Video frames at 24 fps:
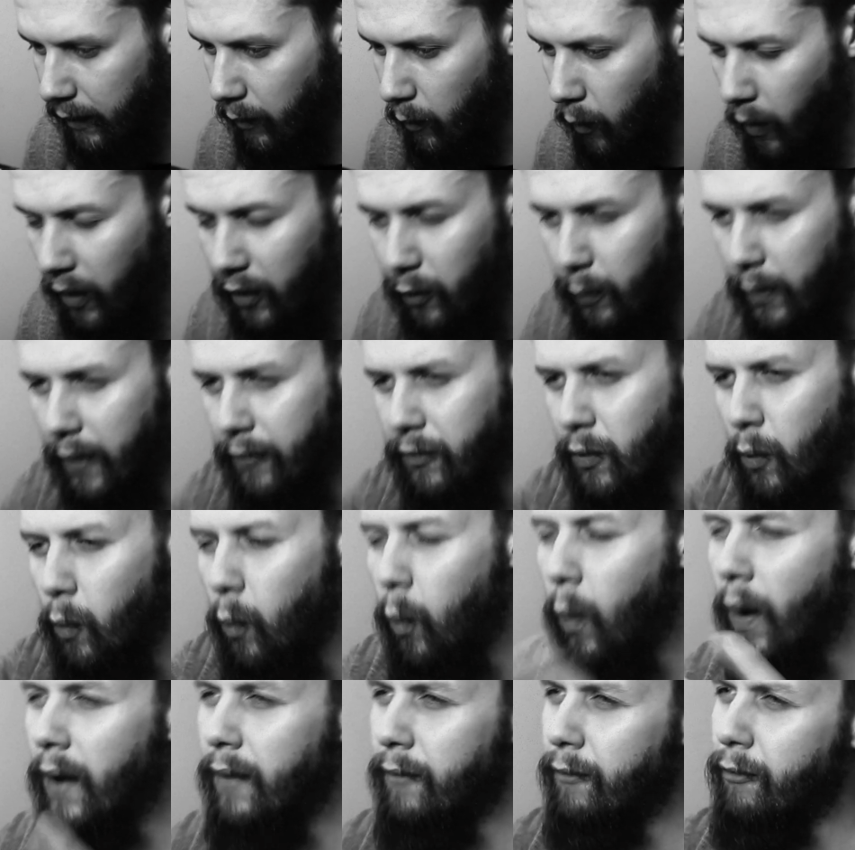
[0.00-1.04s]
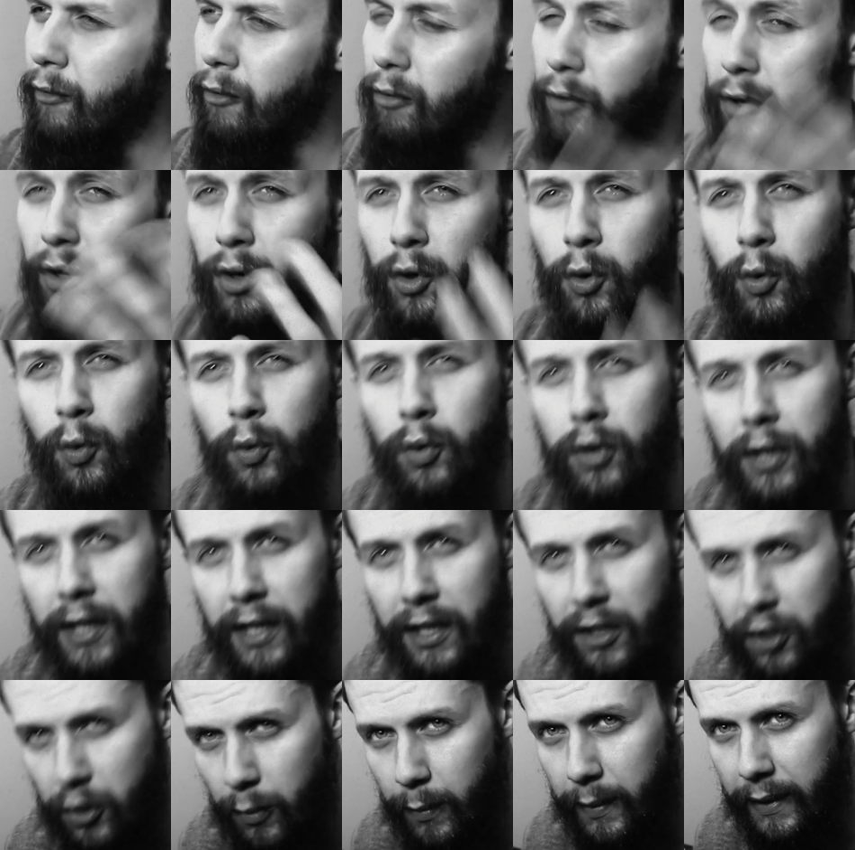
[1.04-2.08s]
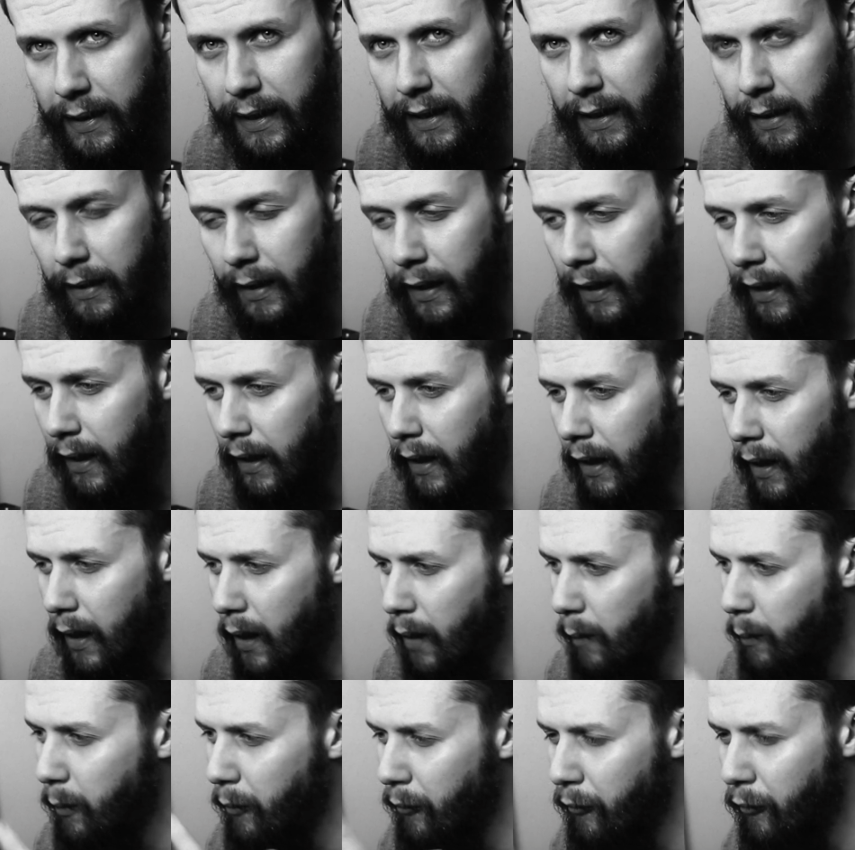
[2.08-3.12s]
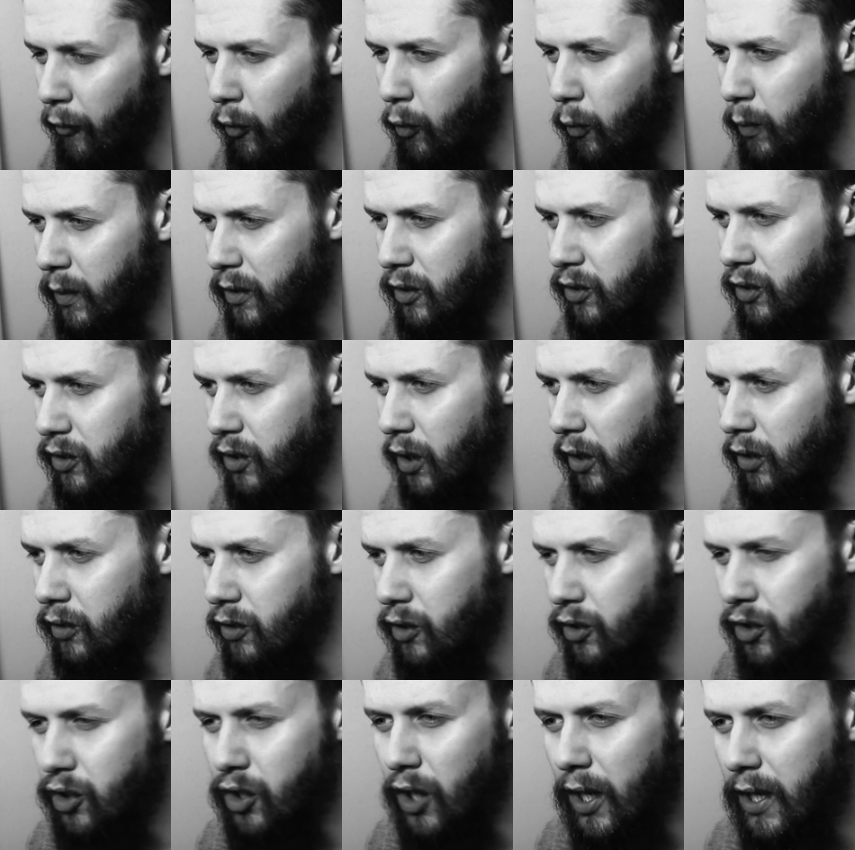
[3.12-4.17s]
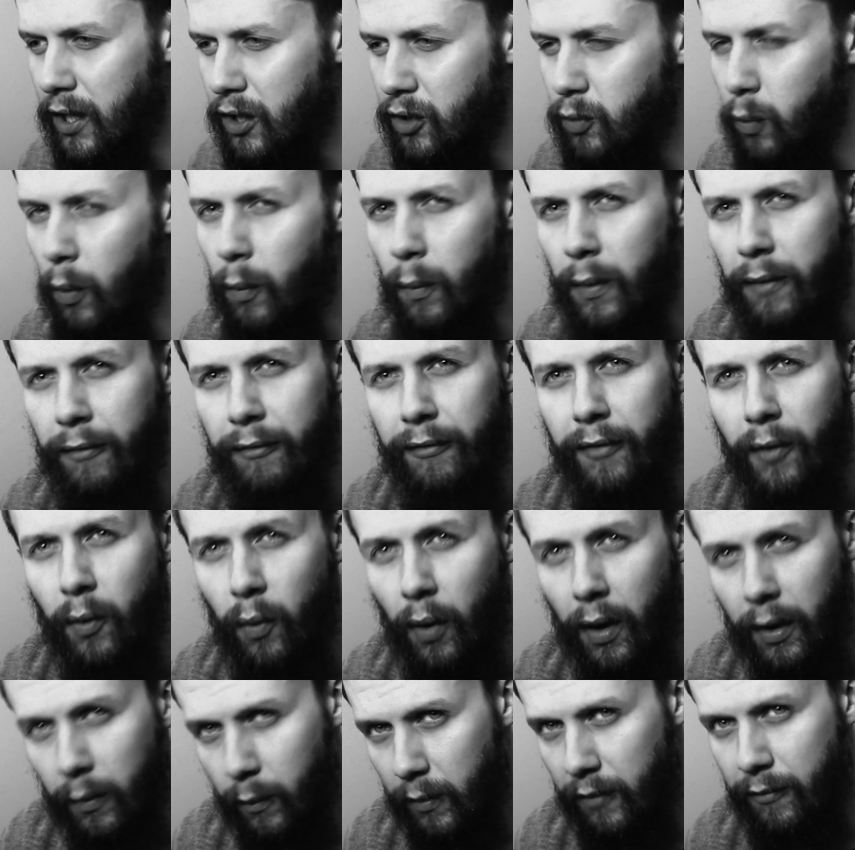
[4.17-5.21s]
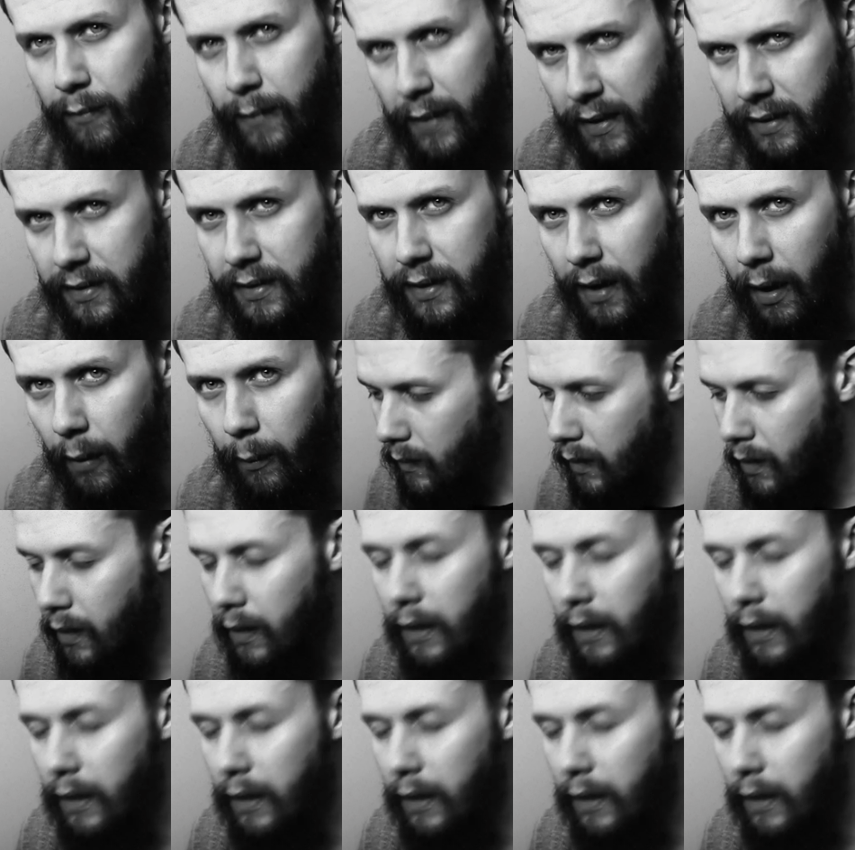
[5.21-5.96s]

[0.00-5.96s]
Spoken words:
Why do we have to wait for a new year to begin before we start to change what we feel like we've messed up?